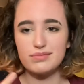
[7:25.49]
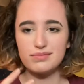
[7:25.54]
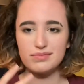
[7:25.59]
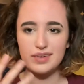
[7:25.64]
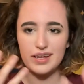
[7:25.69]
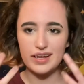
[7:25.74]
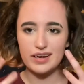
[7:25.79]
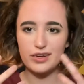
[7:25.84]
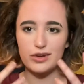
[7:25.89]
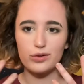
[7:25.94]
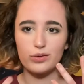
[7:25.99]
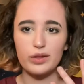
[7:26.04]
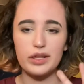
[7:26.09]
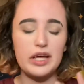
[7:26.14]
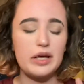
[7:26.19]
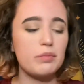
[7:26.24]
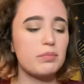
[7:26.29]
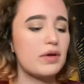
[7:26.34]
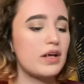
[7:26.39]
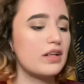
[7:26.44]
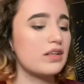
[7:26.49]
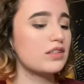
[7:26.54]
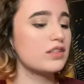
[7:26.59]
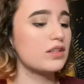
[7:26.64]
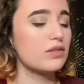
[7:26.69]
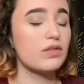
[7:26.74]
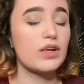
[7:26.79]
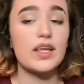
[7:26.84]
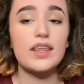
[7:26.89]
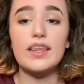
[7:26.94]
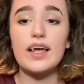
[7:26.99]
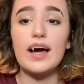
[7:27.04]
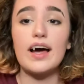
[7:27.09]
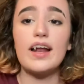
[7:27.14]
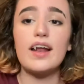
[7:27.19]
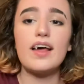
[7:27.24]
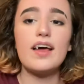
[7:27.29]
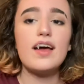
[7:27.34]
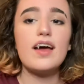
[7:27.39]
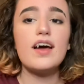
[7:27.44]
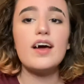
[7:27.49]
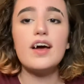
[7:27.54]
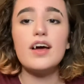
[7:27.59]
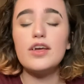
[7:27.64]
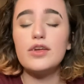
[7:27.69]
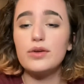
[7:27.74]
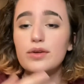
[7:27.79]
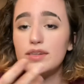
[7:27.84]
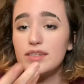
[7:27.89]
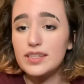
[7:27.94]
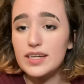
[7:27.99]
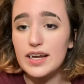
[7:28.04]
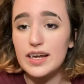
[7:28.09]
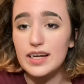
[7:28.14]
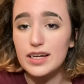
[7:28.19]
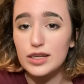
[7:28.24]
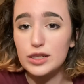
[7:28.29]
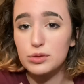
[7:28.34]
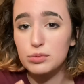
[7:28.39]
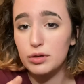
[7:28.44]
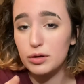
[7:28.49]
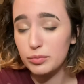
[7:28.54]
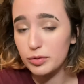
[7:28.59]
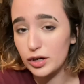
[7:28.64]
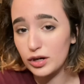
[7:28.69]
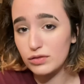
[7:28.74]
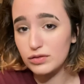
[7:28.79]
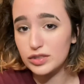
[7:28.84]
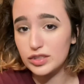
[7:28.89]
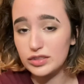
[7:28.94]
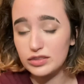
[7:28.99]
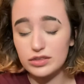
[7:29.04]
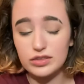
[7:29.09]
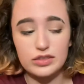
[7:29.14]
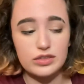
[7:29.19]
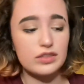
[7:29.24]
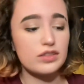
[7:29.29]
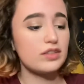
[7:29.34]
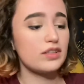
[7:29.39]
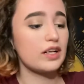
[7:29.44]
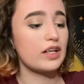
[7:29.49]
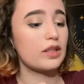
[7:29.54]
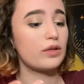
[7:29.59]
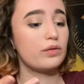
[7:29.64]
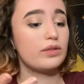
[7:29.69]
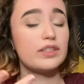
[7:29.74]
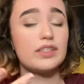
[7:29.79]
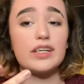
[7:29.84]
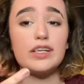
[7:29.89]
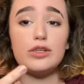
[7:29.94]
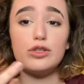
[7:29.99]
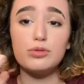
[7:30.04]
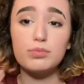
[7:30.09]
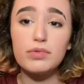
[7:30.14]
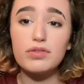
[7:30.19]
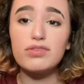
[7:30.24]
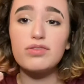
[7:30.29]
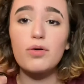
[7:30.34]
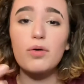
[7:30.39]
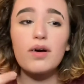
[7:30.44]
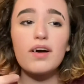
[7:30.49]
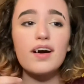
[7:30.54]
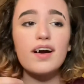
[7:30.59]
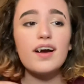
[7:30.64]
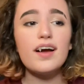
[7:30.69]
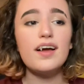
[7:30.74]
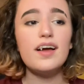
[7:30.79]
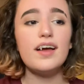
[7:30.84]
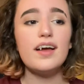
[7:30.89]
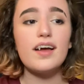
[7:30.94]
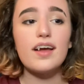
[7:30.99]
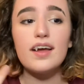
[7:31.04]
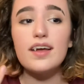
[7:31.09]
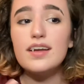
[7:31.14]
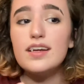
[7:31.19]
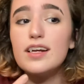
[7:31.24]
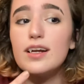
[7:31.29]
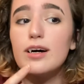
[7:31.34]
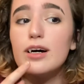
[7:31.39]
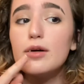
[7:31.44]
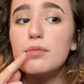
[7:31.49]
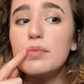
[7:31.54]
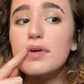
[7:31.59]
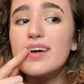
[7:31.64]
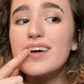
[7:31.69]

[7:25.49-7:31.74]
in your lip and stuff like that, you can take a small pair of scissors like the ones I used before, heat it up,